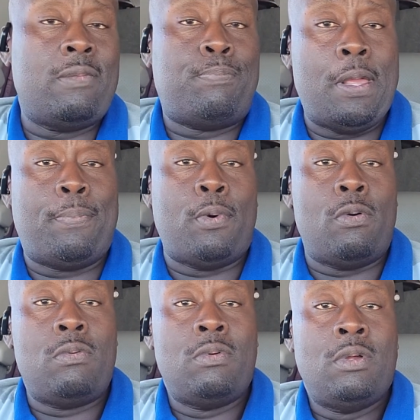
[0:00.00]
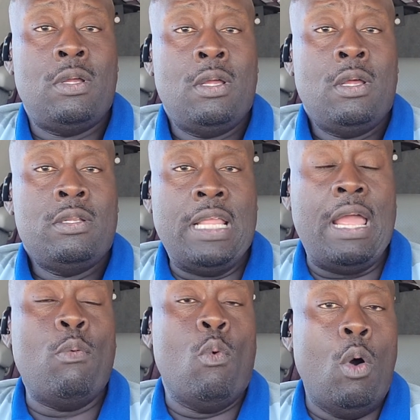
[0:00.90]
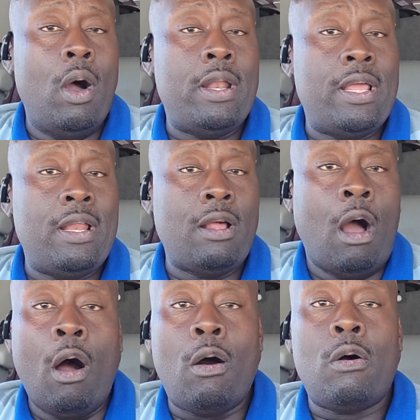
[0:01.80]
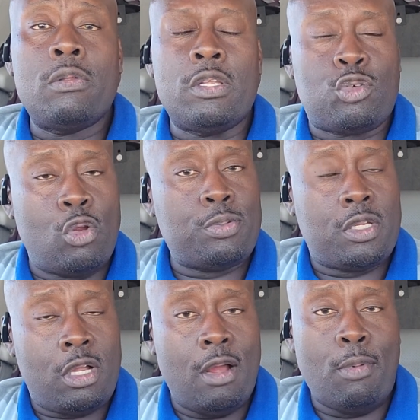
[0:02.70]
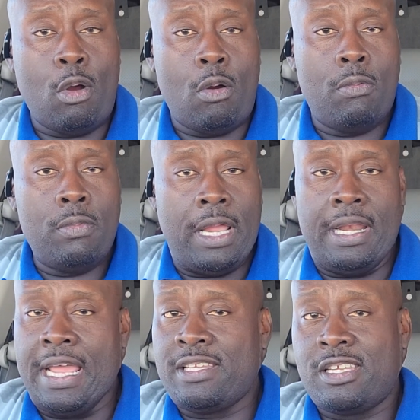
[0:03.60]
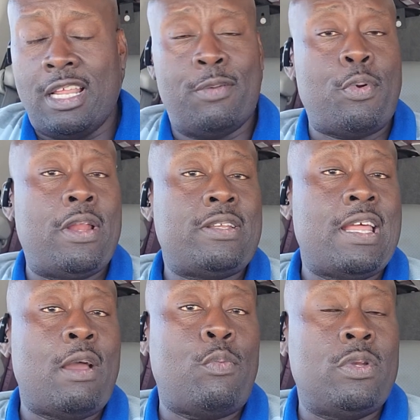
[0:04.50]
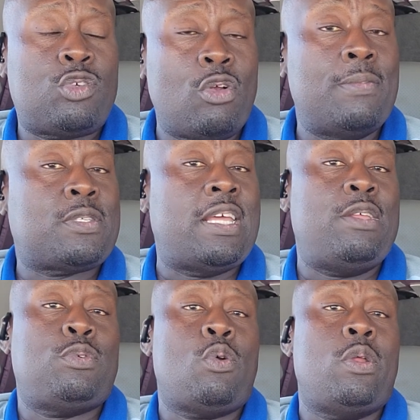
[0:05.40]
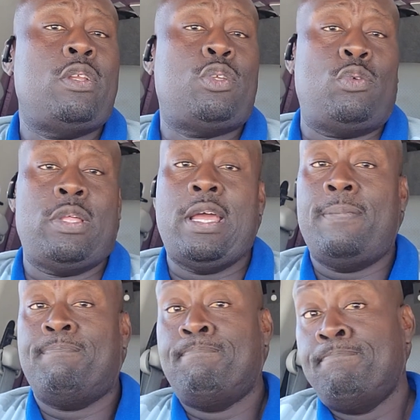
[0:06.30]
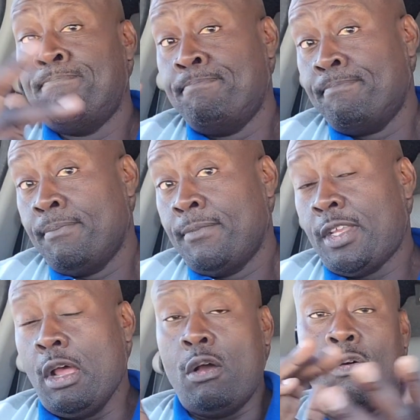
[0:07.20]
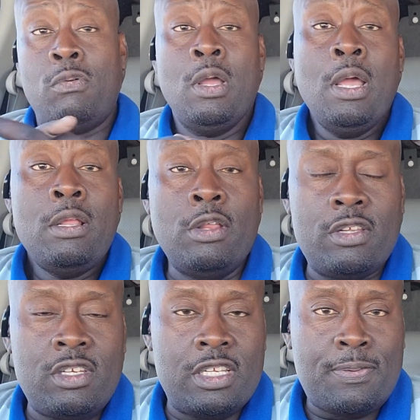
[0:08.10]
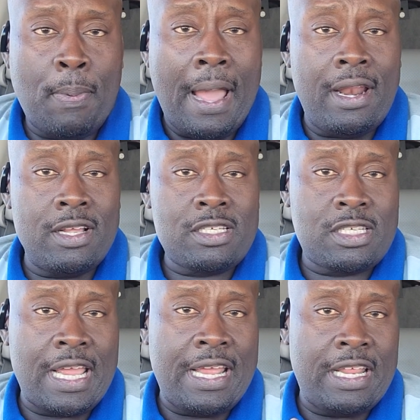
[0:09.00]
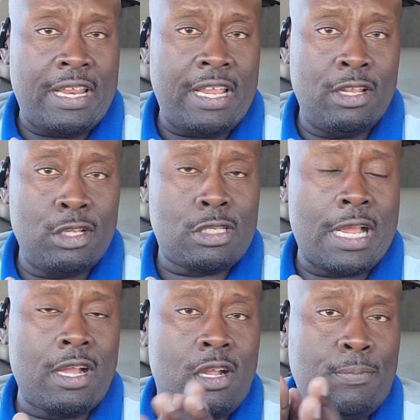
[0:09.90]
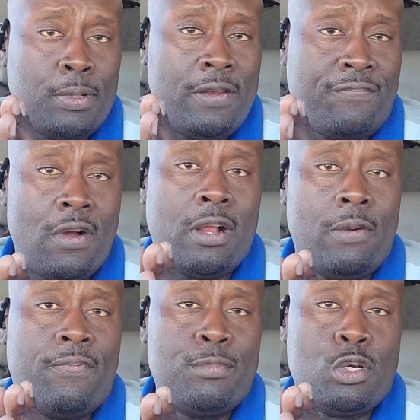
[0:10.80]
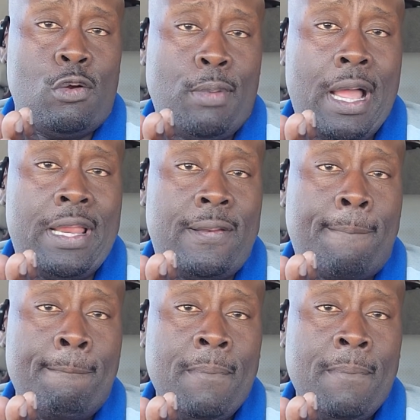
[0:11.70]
people, they wanted all the troops to come home. And they celebrated that when Trump said he was going to do that. So despite us saying that it looks like a complete fuck up from Joe Biden,